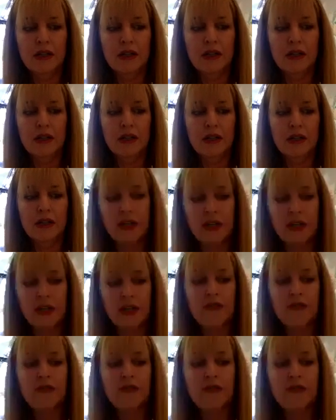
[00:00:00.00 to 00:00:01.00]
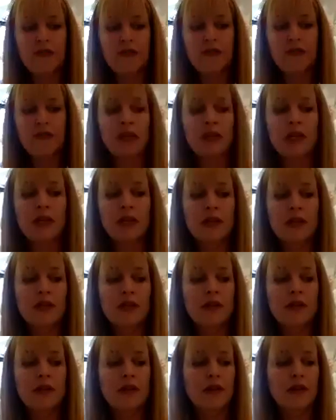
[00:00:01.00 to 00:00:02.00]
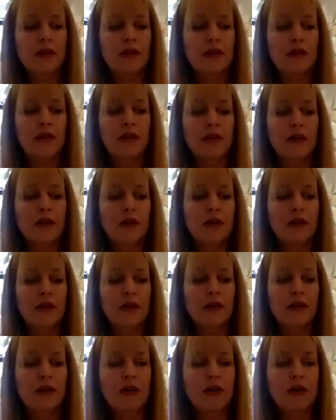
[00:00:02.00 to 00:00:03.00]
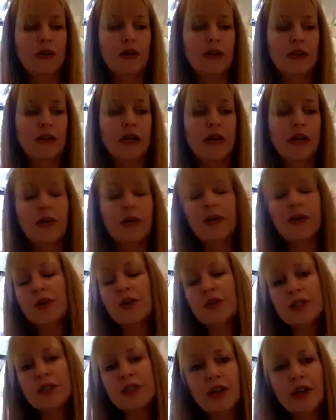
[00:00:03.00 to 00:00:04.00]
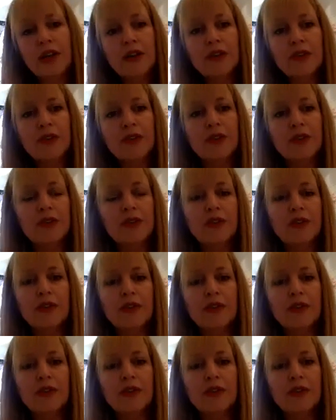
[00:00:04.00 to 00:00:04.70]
That if we allowed ourselves